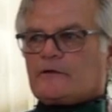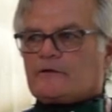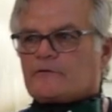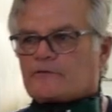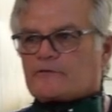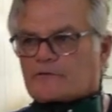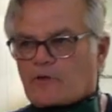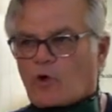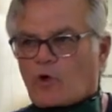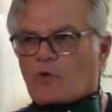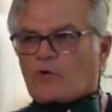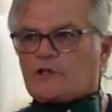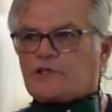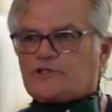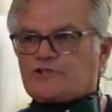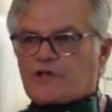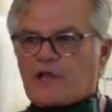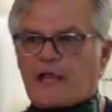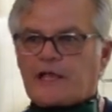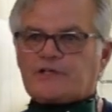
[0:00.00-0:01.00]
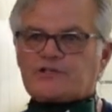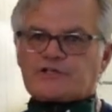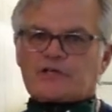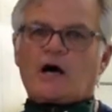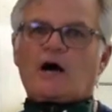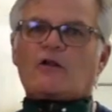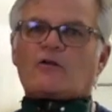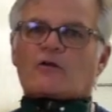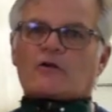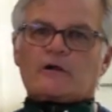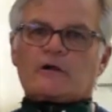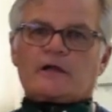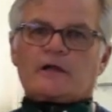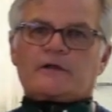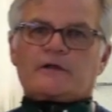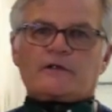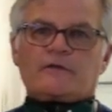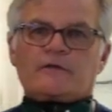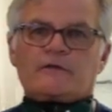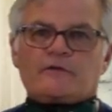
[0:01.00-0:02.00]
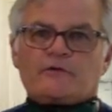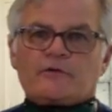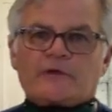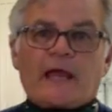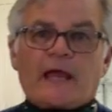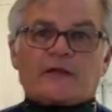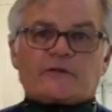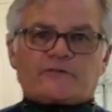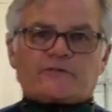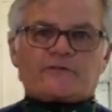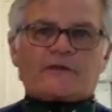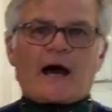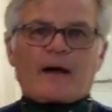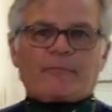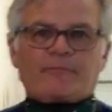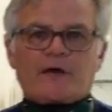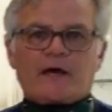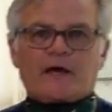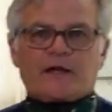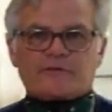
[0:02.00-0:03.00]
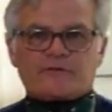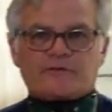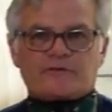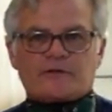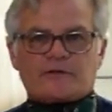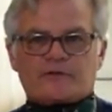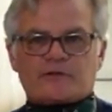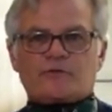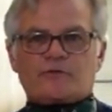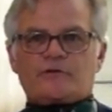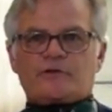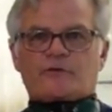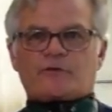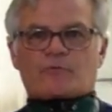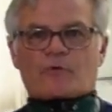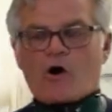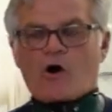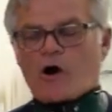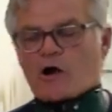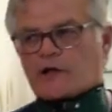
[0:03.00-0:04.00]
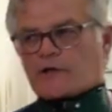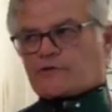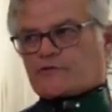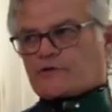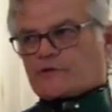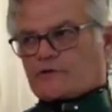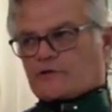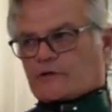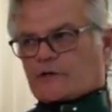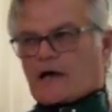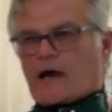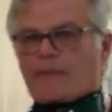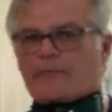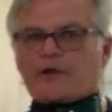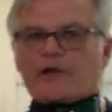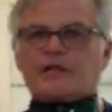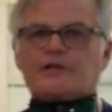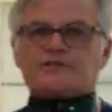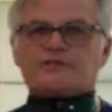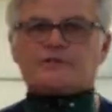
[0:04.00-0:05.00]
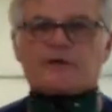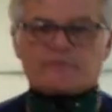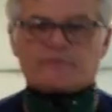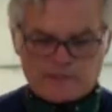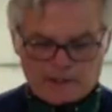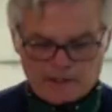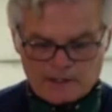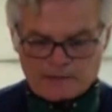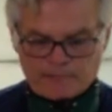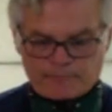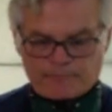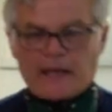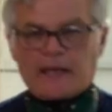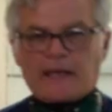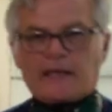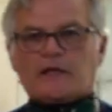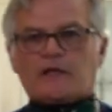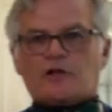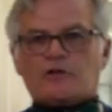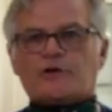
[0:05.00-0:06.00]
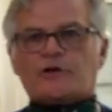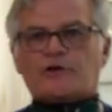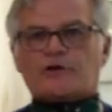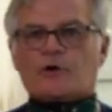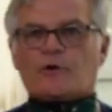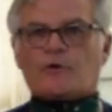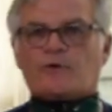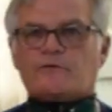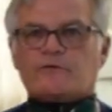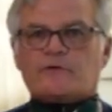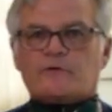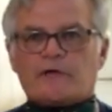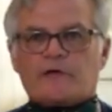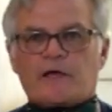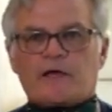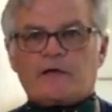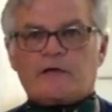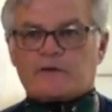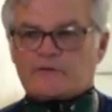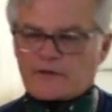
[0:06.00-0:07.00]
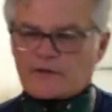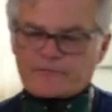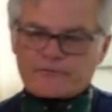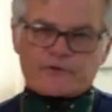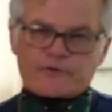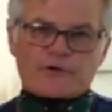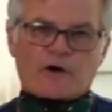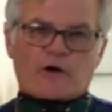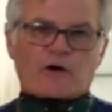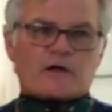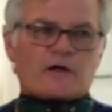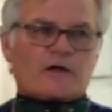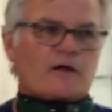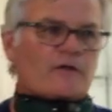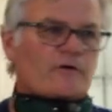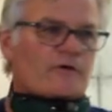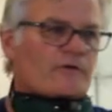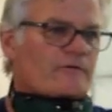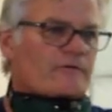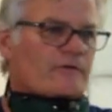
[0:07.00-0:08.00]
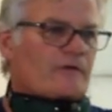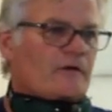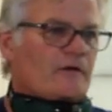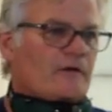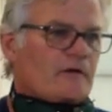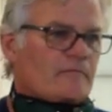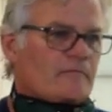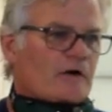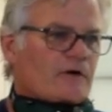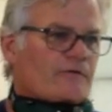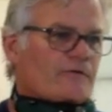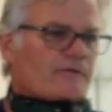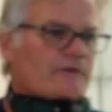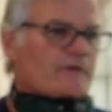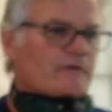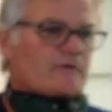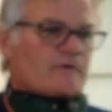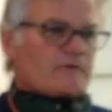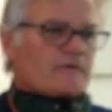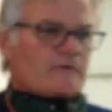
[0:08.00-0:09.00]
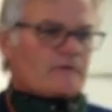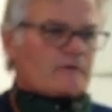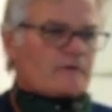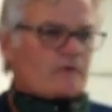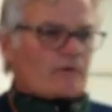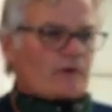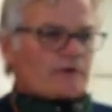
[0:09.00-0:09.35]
slowly change color. And you can't stop that. It's nothing you did wrong. It's just a combination of paint and clear coats, okay? Except for dark colors. Marcy, question.